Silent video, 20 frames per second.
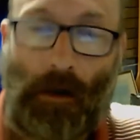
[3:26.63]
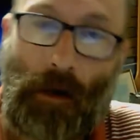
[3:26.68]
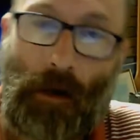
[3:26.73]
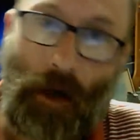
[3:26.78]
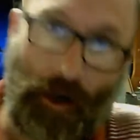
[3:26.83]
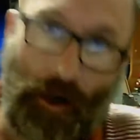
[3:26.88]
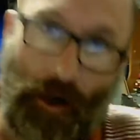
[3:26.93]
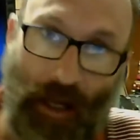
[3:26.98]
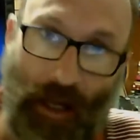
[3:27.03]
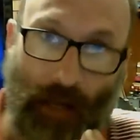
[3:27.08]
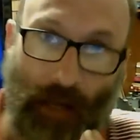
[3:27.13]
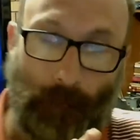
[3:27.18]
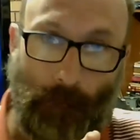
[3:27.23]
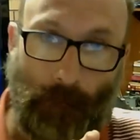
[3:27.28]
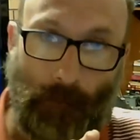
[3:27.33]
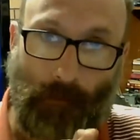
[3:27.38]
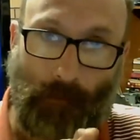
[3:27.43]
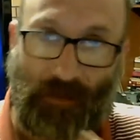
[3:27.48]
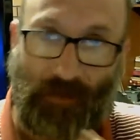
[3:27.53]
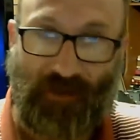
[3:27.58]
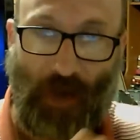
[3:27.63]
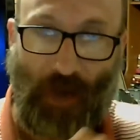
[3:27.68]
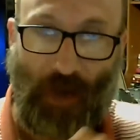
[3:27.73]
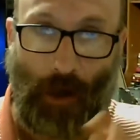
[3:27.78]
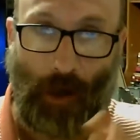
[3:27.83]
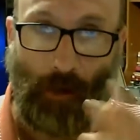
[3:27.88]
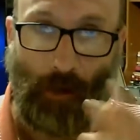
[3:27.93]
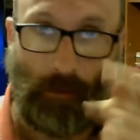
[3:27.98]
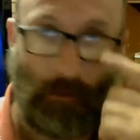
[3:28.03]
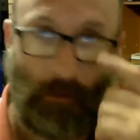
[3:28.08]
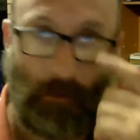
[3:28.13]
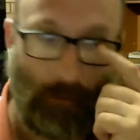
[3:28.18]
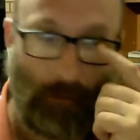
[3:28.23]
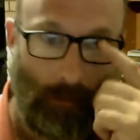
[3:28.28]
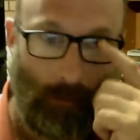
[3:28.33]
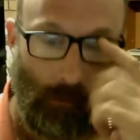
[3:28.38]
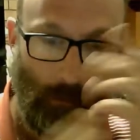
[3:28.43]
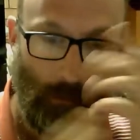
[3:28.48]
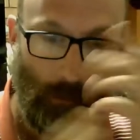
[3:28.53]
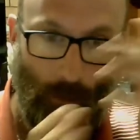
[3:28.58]
Okay, so
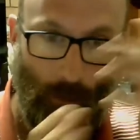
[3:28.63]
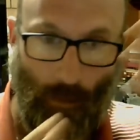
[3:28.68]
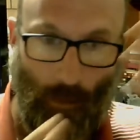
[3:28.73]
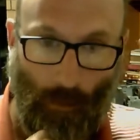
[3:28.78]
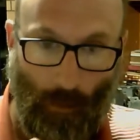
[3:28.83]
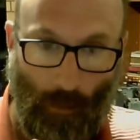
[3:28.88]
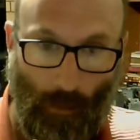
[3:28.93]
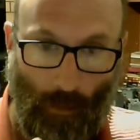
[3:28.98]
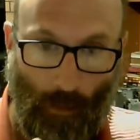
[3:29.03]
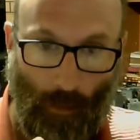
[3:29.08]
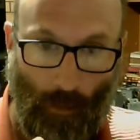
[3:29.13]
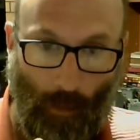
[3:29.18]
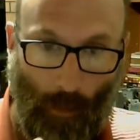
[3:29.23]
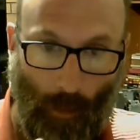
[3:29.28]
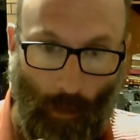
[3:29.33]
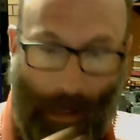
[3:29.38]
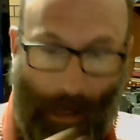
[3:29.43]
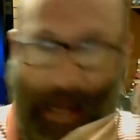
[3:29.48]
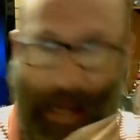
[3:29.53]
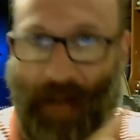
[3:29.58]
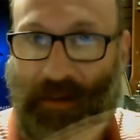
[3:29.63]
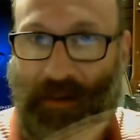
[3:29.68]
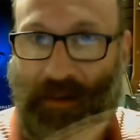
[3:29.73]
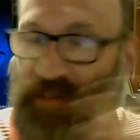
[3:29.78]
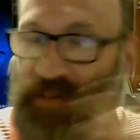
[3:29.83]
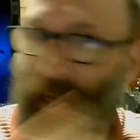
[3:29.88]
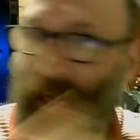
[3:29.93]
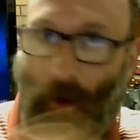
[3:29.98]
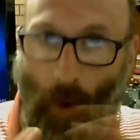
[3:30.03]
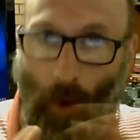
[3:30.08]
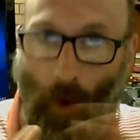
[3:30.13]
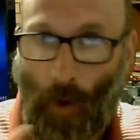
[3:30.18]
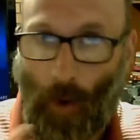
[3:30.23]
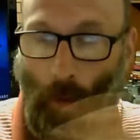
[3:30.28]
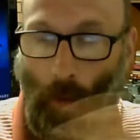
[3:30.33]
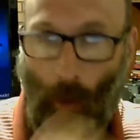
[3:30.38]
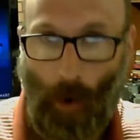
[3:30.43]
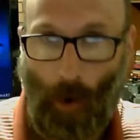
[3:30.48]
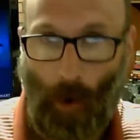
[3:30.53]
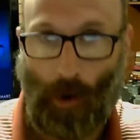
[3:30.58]
how does that all
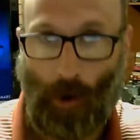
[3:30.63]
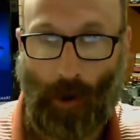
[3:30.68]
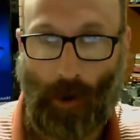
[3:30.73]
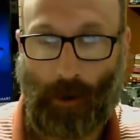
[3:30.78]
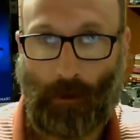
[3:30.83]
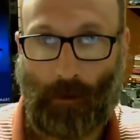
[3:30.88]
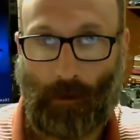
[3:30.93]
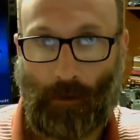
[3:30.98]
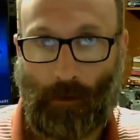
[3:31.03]
work?